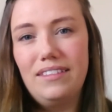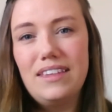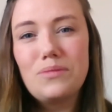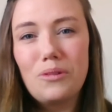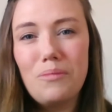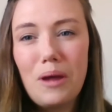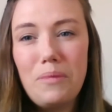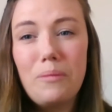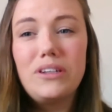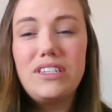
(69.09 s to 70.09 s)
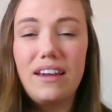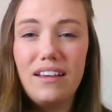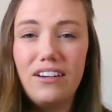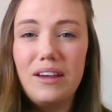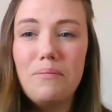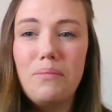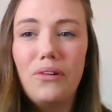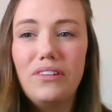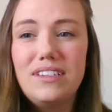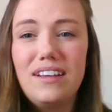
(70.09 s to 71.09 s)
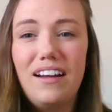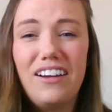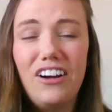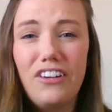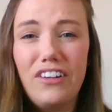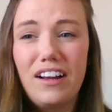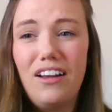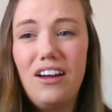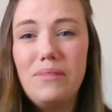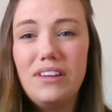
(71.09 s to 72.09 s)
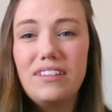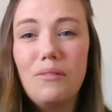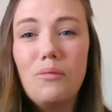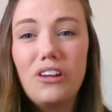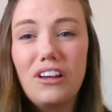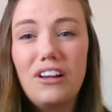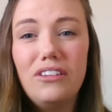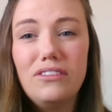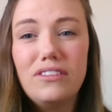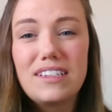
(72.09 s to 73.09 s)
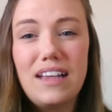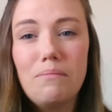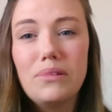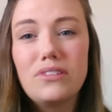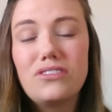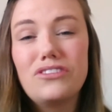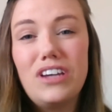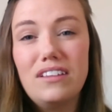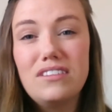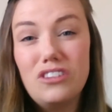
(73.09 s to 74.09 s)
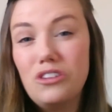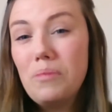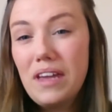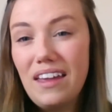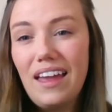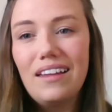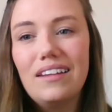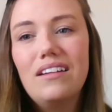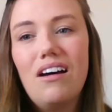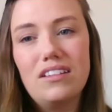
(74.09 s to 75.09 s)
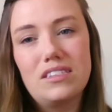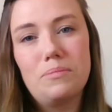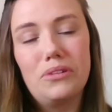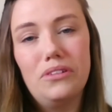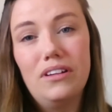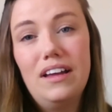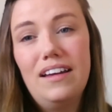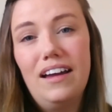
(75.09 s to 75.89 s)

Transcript: This one might be particularly important in our current climate and would include examples such as you being ill in hospital